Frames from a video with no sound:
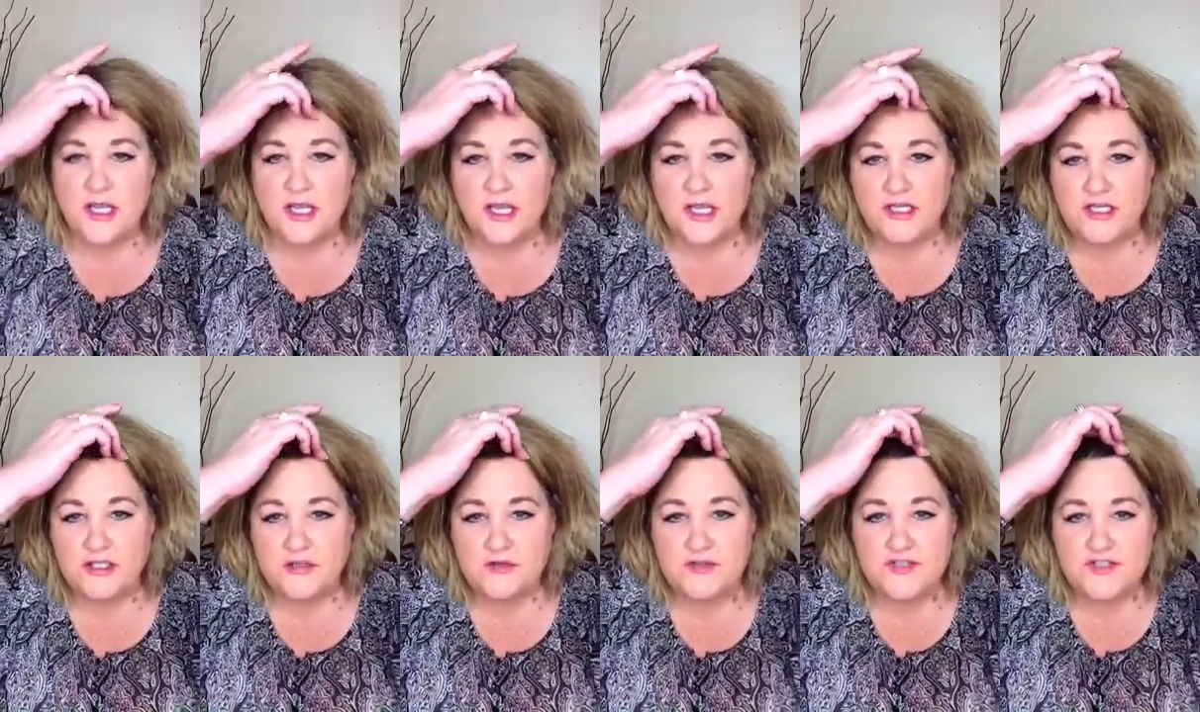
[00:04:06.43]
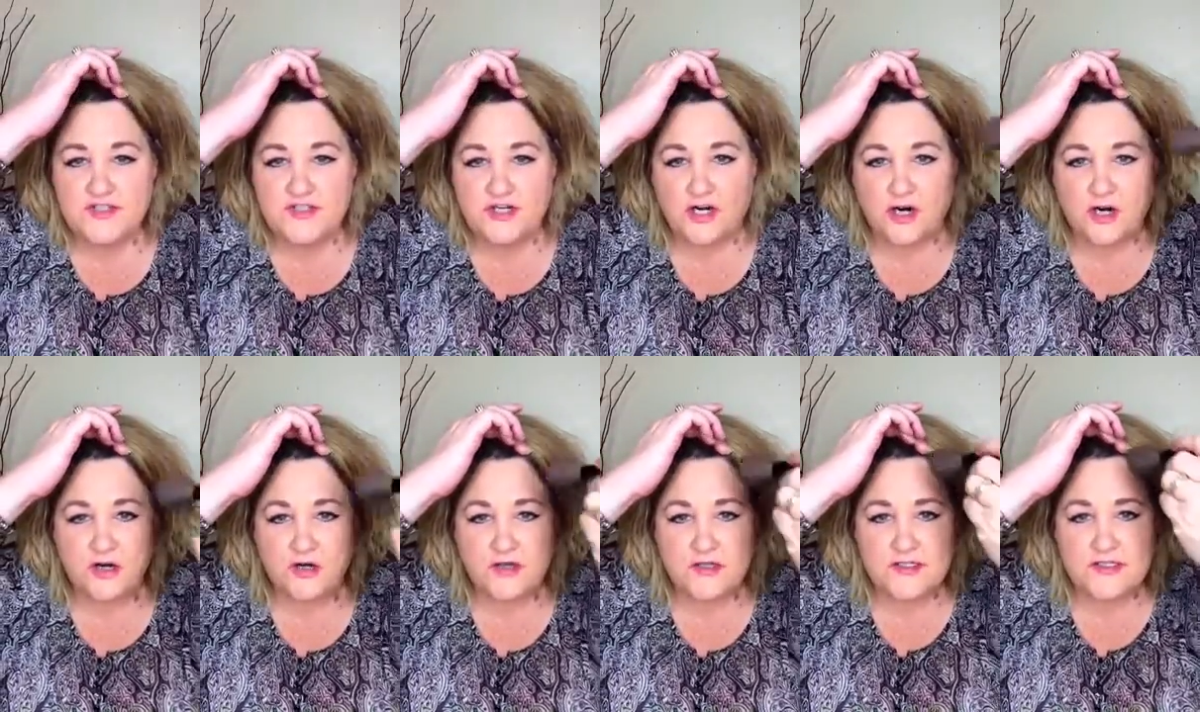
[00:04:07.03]
And you
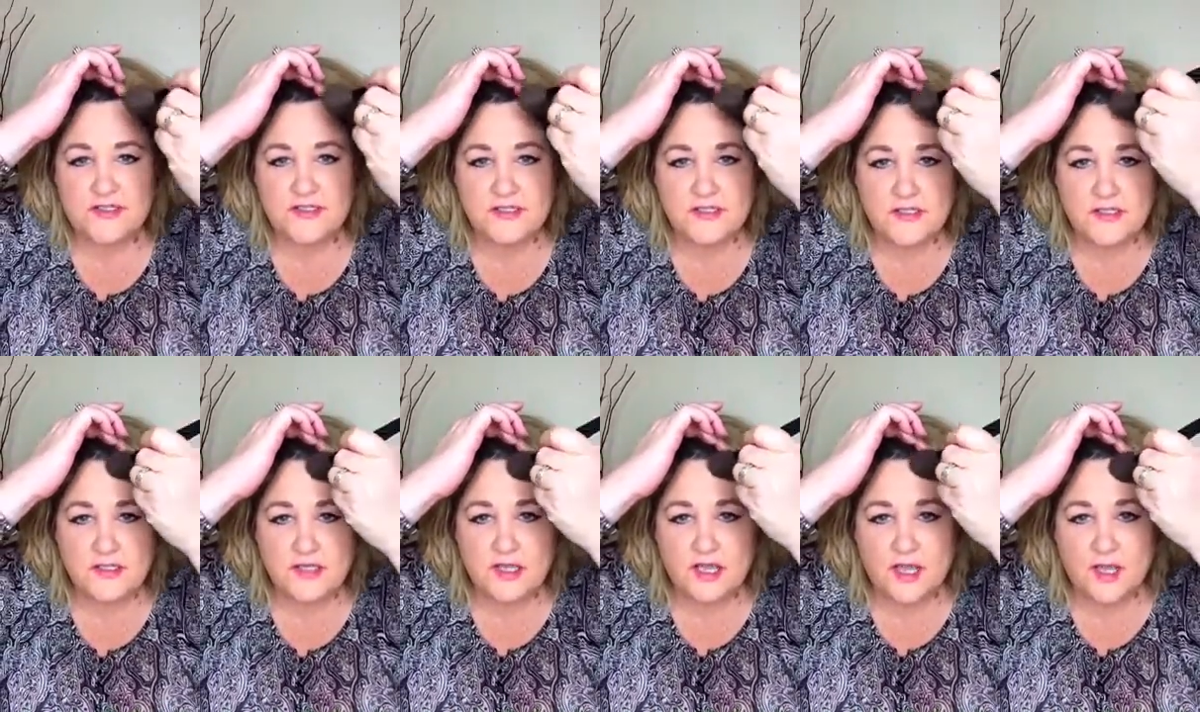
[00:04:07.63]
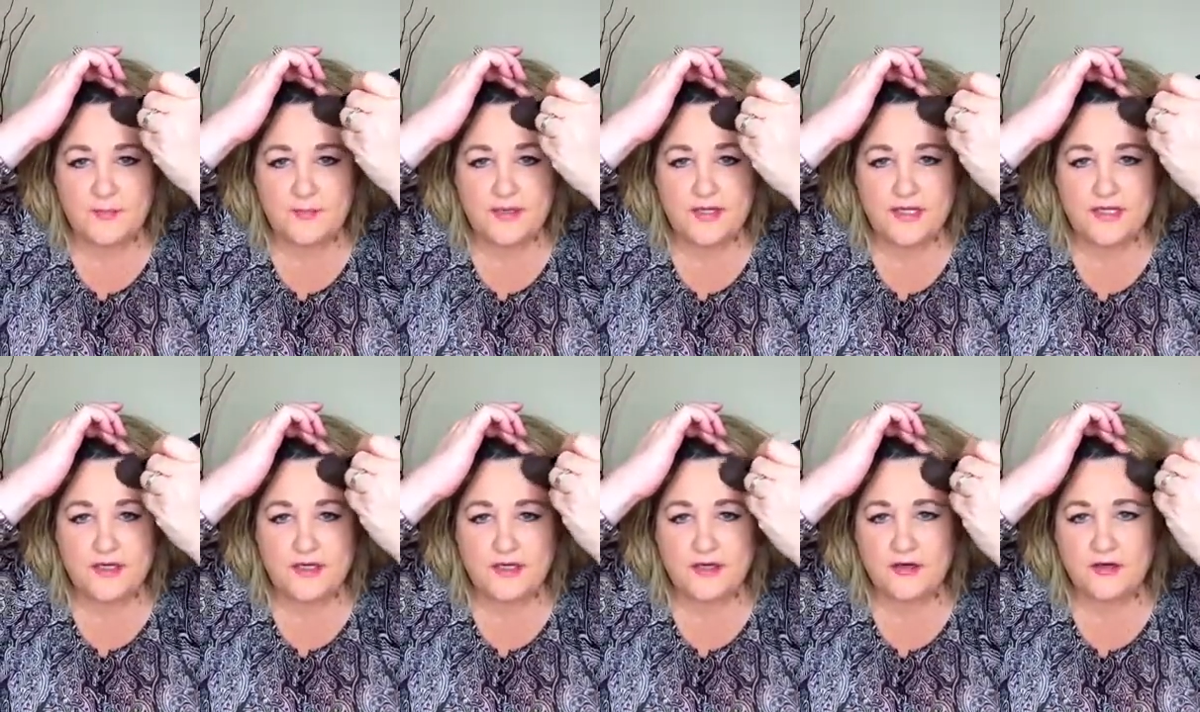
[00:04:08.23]
start up
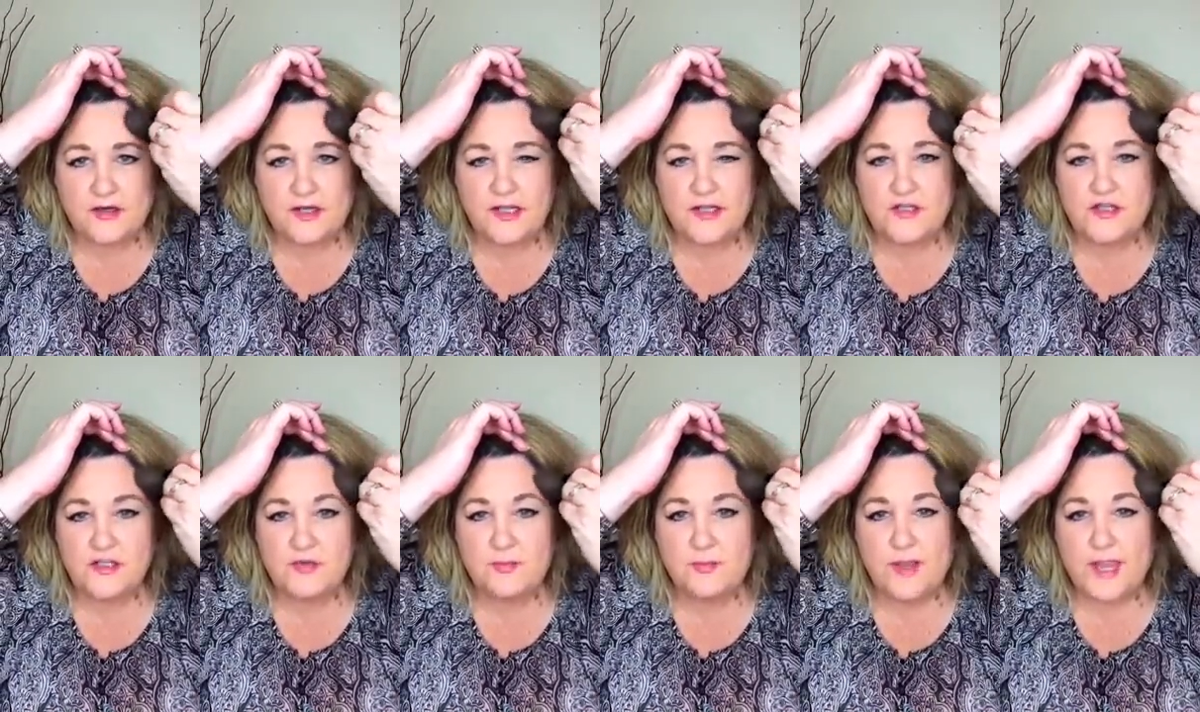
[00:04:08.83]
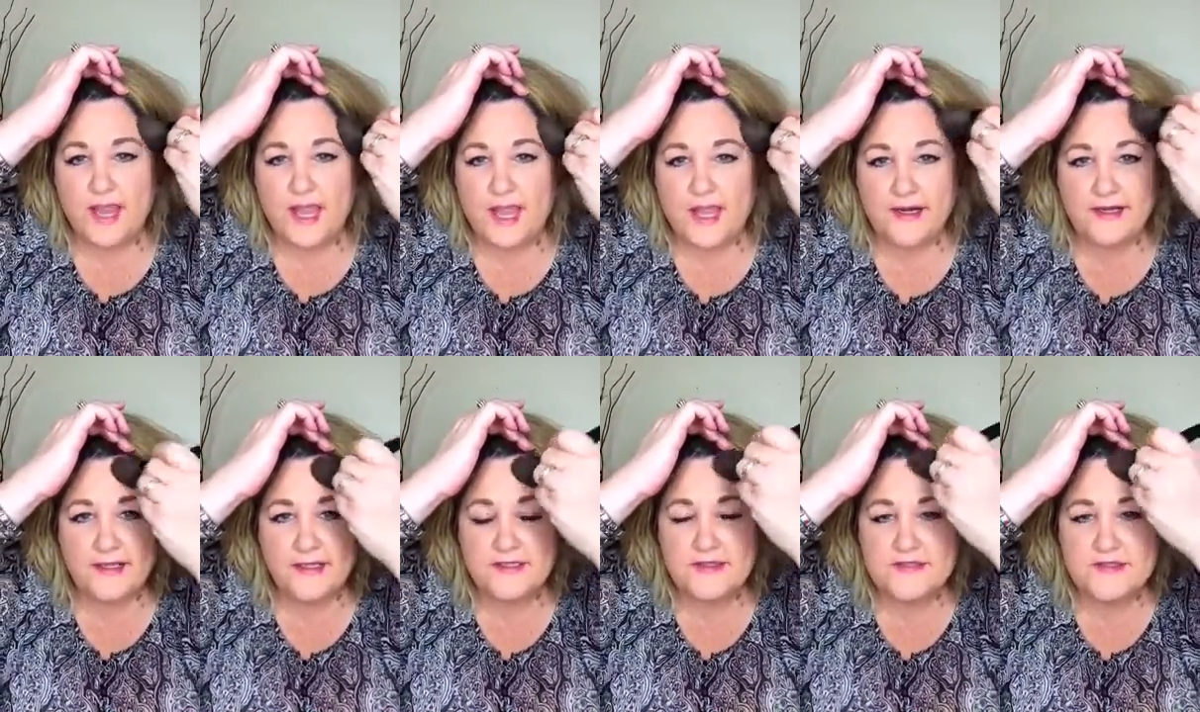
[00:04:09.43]
here and you pat
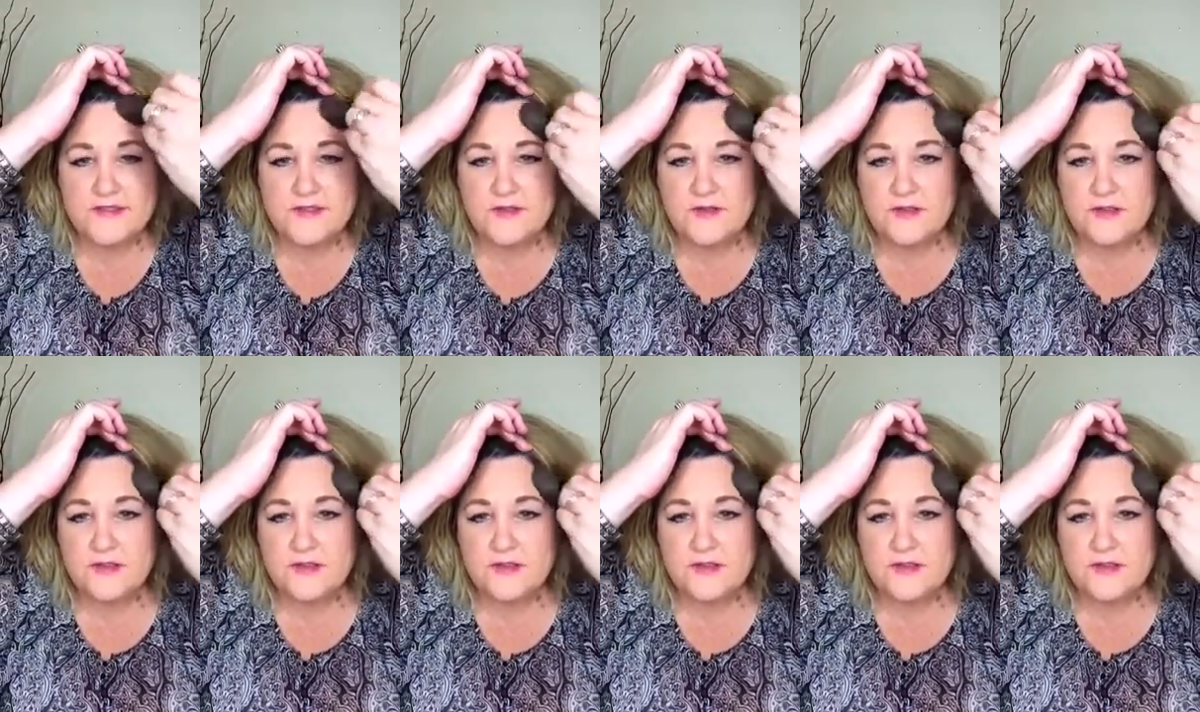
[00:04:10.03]
it